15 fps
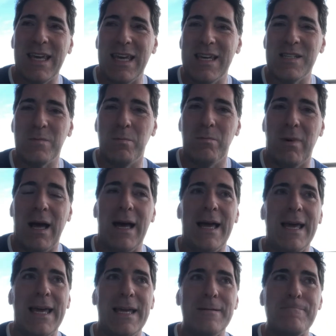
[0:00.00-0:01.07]
is
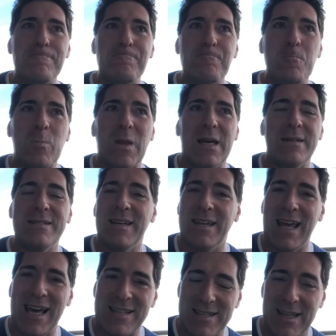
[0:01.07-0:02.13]
my
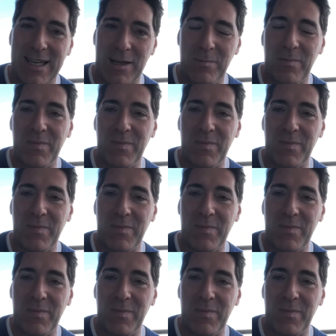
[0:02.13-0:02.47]
tenacity.